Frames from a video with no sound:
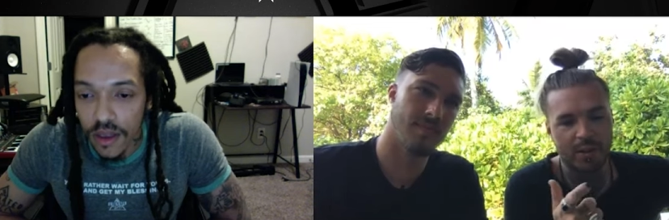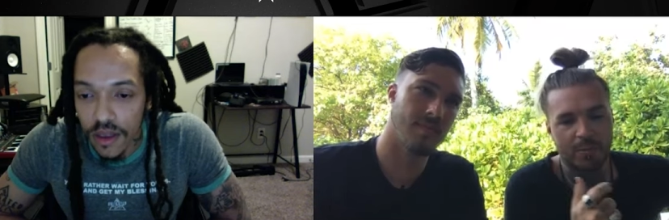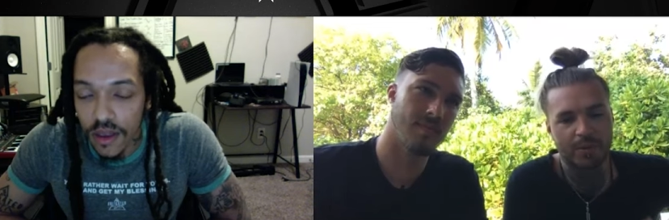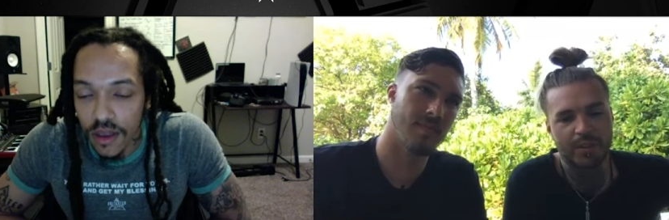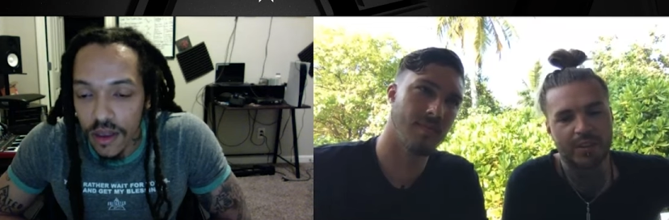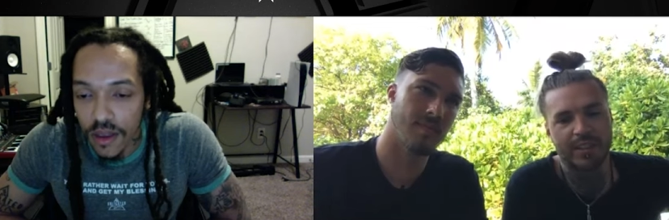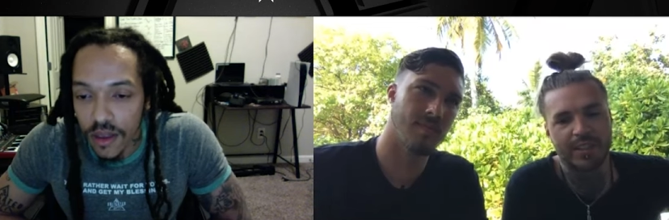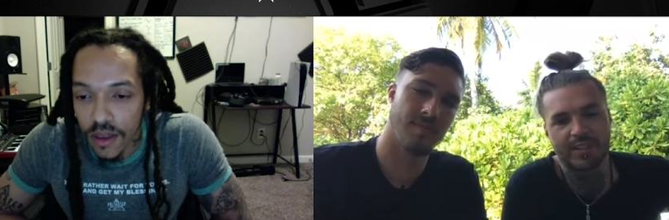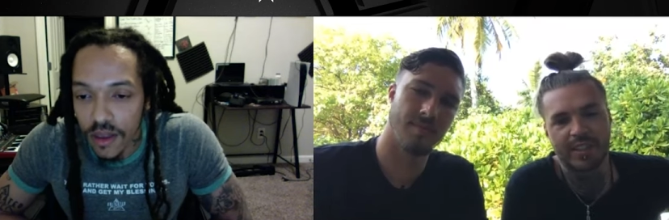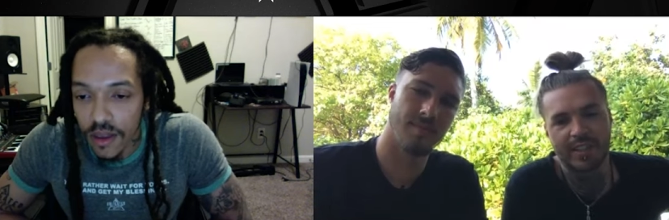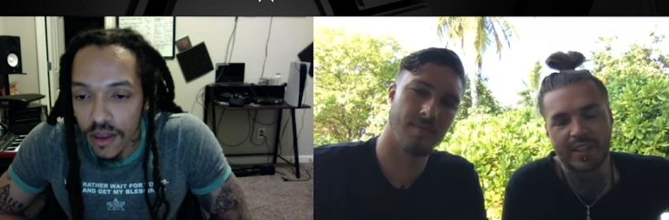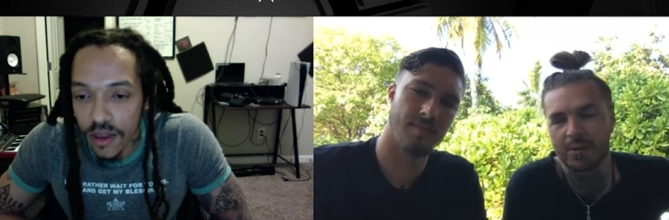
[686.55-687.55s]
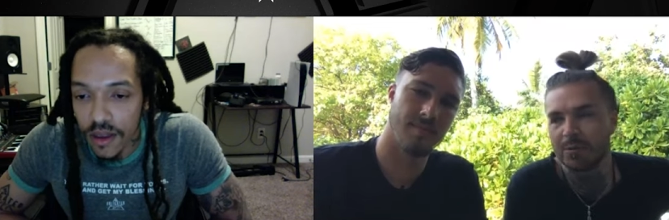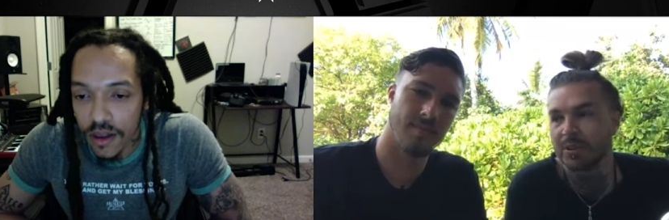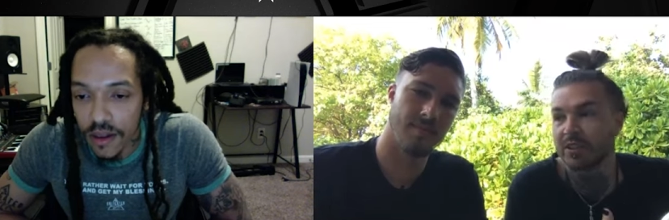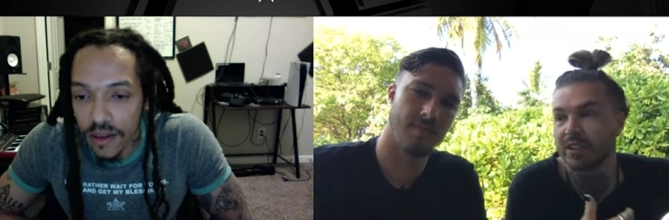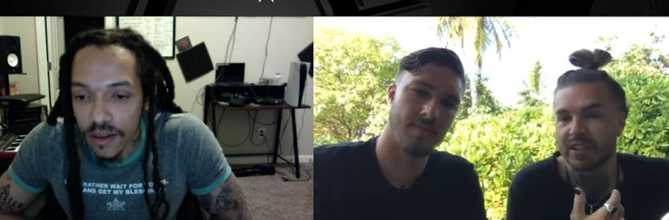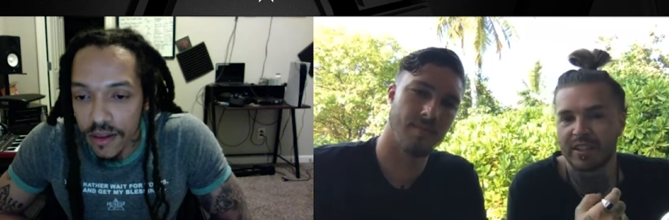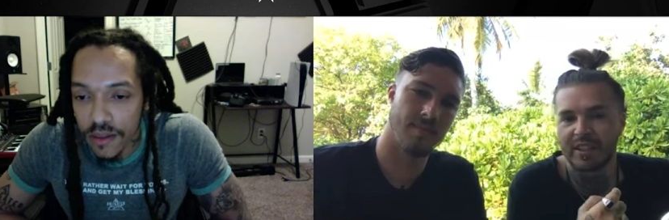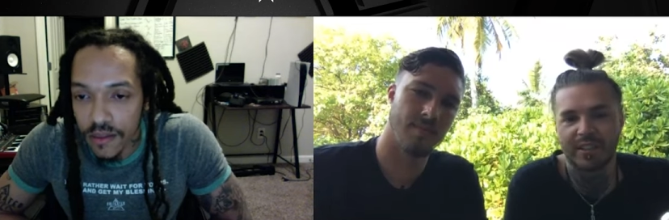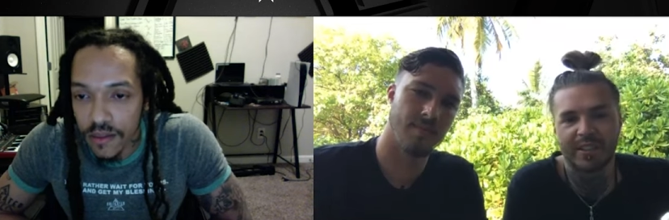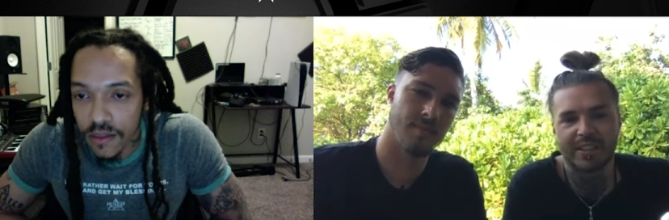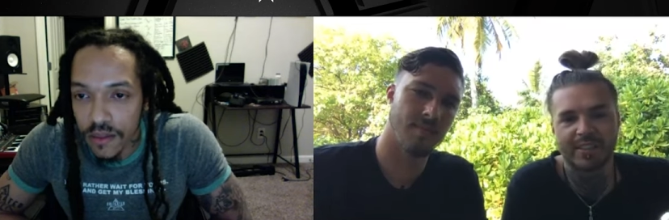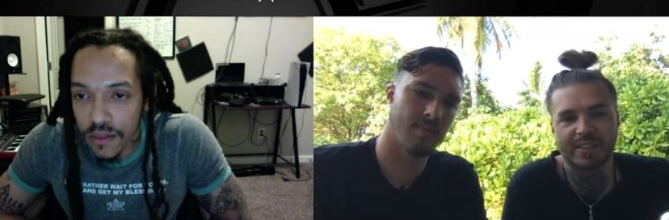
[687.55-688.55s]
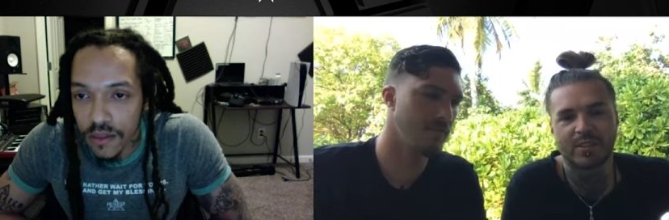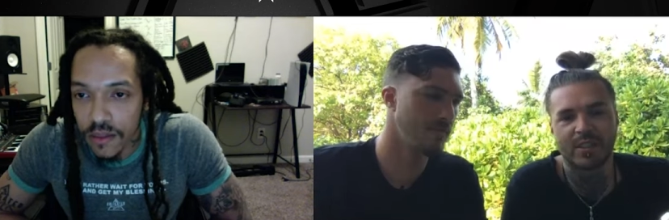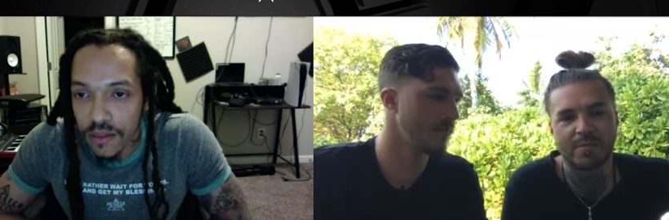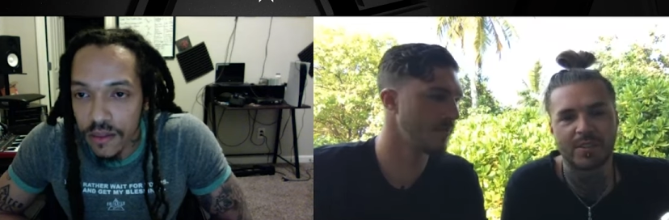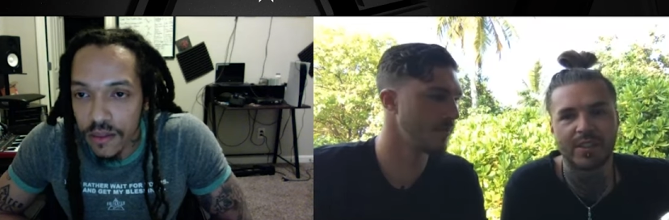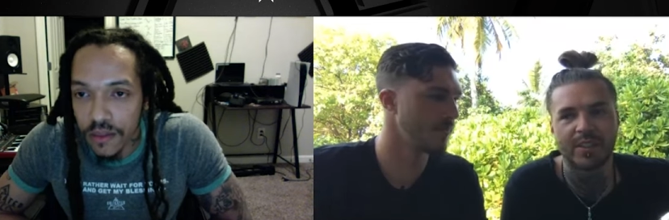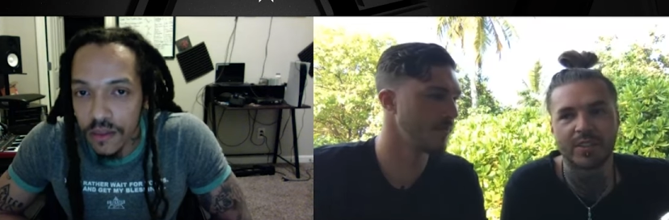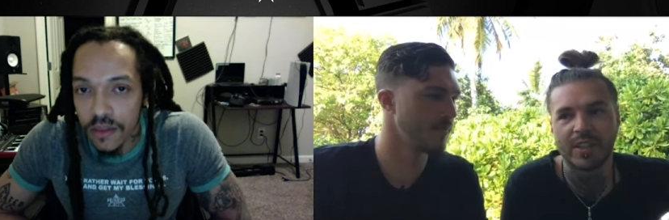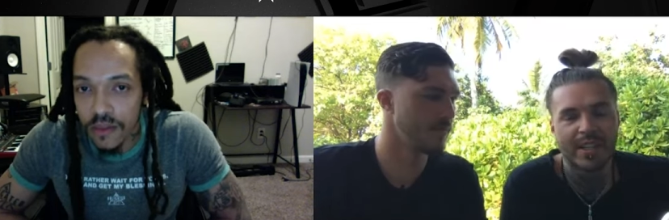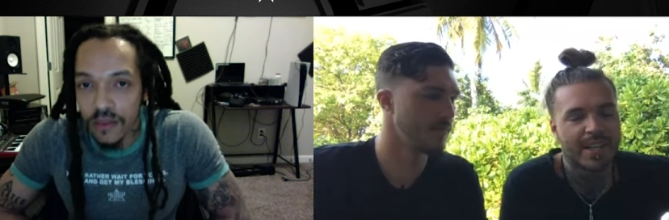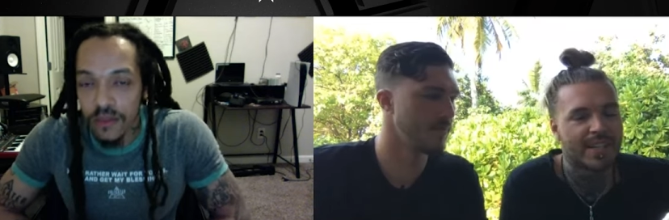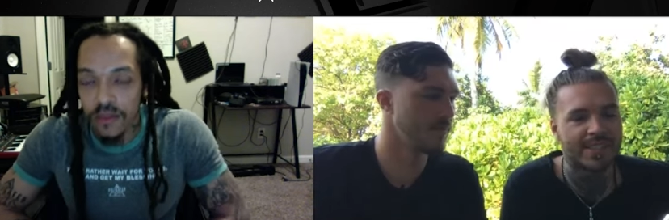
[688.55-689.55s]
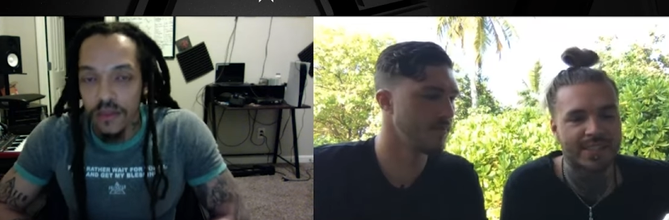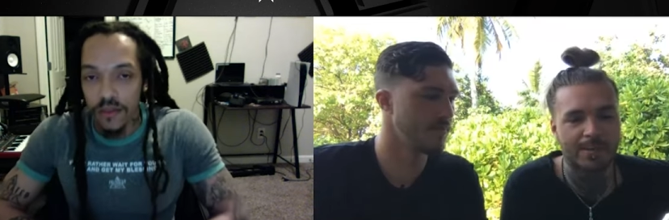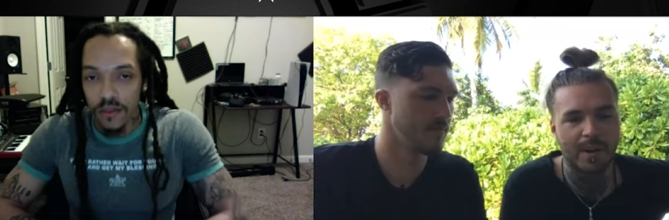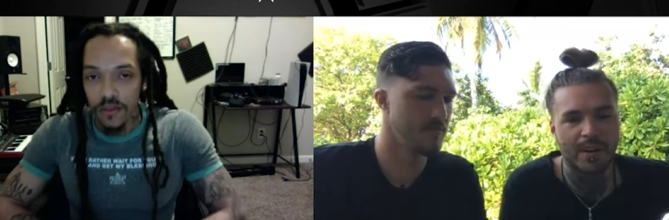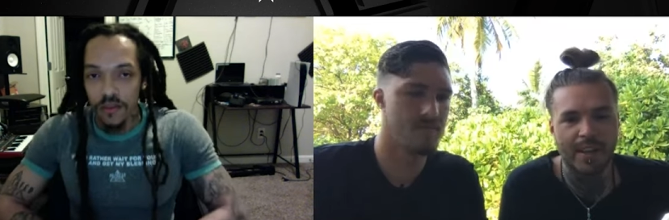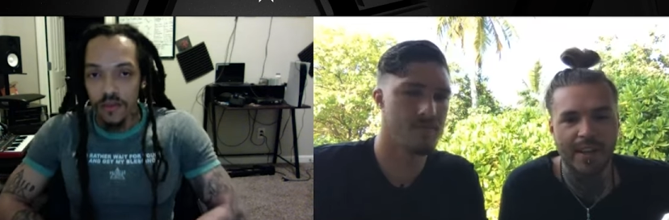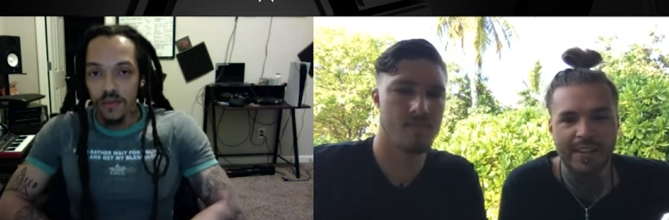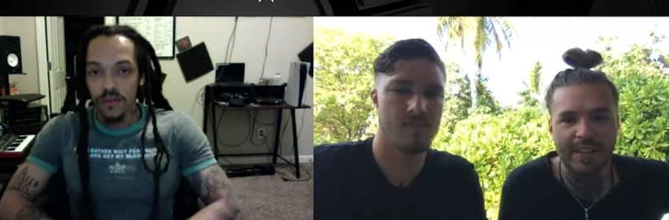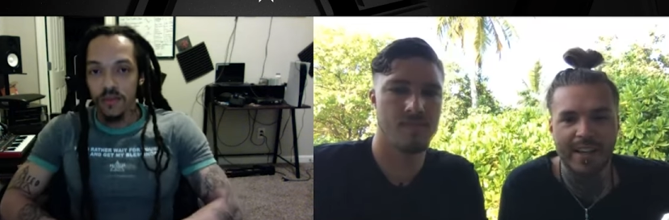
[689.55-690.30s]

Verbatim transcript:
Speaker 1: a reel the other day, not a reel, uh, Instagram video. It's about like